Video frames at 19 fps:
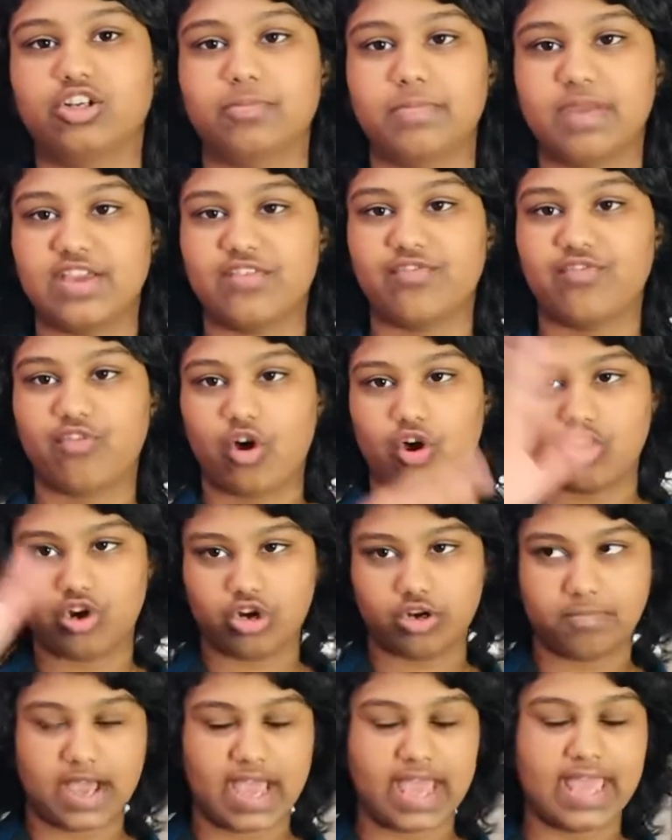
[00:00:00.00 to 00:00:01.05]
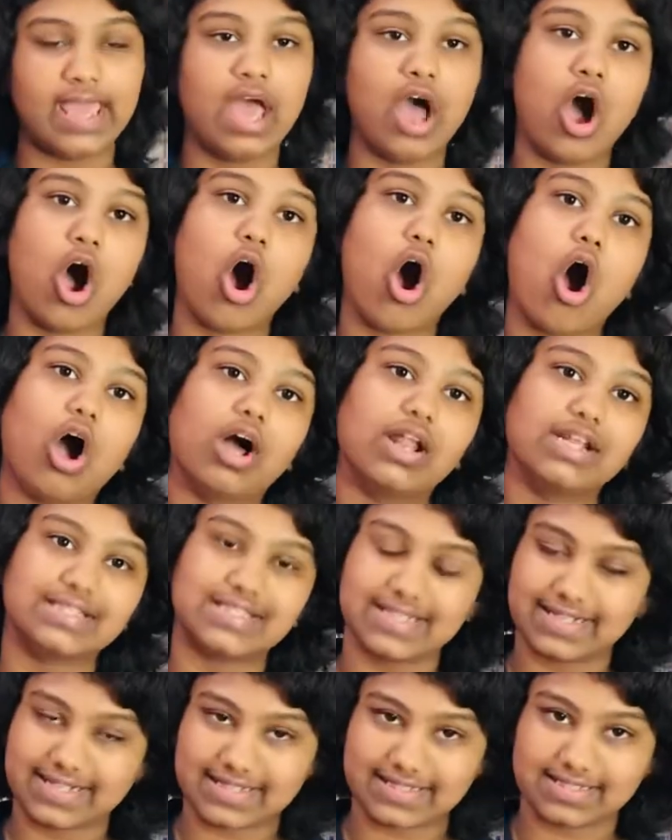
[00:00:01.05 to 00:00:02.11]
to be followed by all
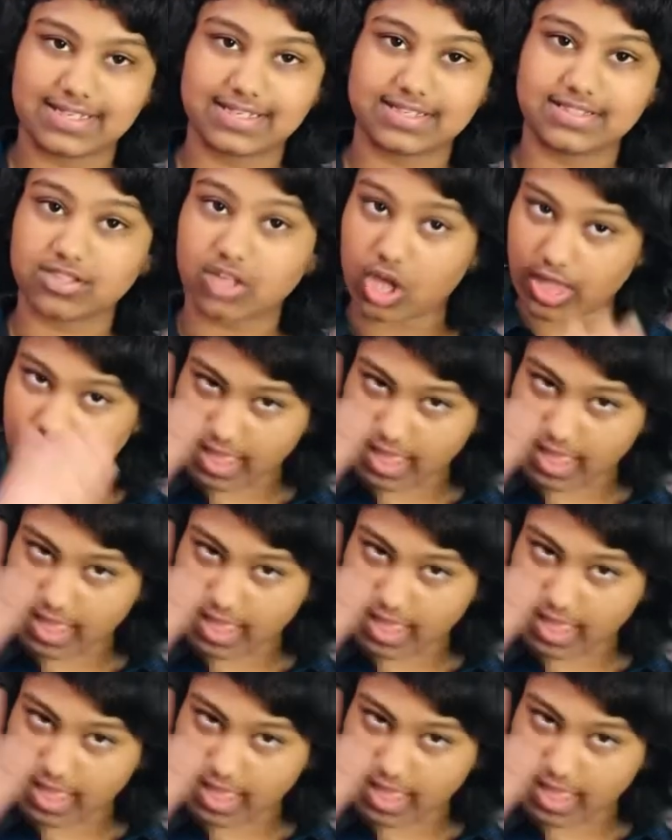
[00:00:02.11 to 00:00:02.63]
citizens,